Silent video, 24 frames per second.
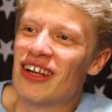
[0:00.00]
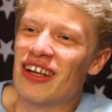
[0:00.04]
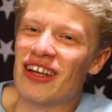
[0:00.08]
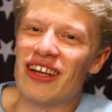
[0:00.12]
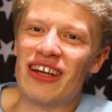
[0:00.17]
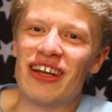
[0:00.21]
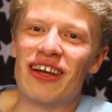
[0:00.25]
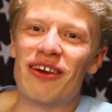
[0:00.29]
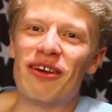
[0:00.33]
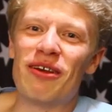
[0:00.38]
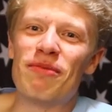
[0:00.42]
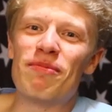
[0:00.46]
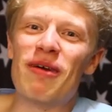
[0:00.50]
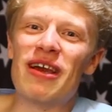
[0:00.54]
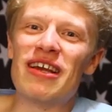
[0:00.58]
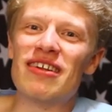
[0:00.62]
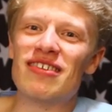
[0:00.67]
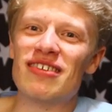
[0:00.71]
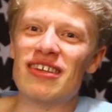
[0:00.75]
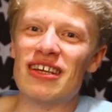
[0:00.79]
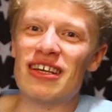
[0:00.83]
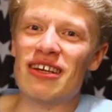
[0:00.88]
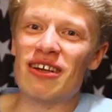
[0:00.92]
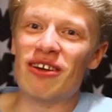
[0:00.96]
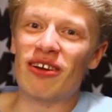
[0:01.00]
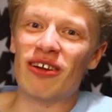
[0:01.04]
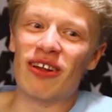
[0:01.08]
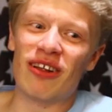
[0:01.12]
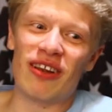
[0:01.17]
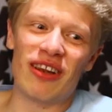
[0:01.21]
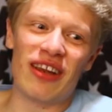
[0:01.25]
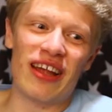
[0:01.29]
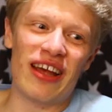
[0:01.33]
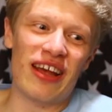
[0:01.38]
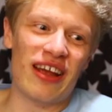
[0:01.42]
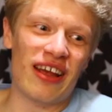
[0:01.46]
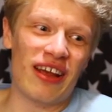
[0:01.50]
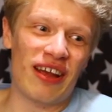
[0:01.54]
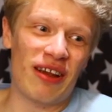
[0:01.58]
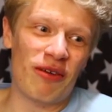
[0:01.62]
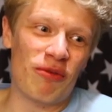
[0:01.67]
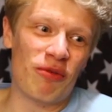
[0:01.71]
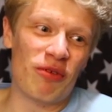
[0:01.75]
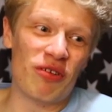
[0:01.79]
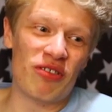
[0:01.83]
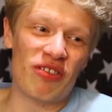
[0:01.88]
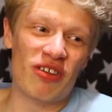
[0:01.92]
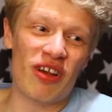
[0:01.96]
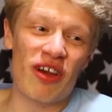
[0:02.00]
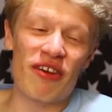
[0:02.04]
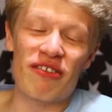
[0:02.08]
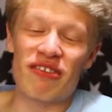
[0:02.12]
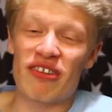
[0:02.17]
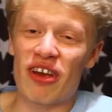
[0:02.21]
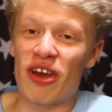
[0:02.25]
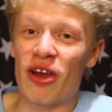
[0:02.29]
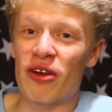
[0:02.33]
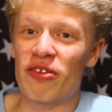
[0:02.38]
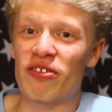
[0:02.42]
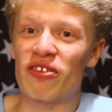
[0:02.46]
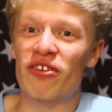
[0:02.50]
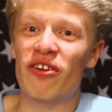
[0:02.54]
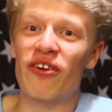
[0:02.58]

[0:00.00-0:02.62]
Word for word: you know, he basically like was going to host